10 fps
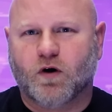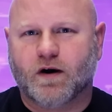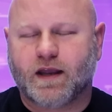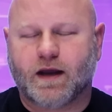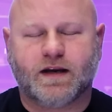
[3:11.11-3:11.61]
where
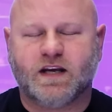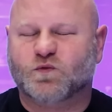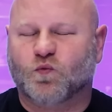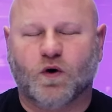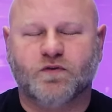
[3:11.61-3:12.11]
again,
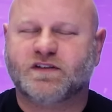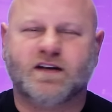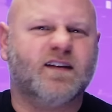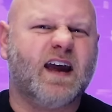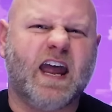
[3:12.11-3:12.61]
he's
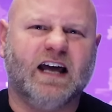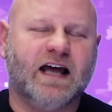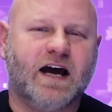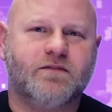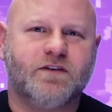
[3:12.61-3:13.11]
roasting the hell
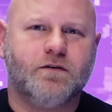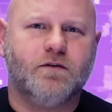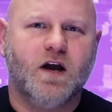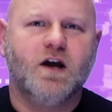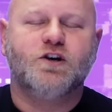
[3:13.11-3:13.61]
out of
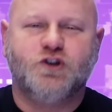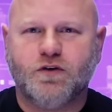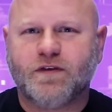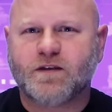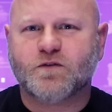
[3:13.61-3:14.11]
you, do
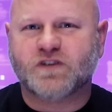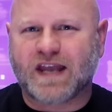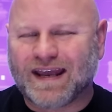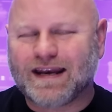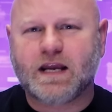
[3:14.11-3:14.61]
you think there's
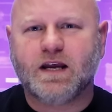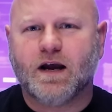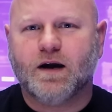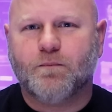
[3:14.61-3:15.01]
anybody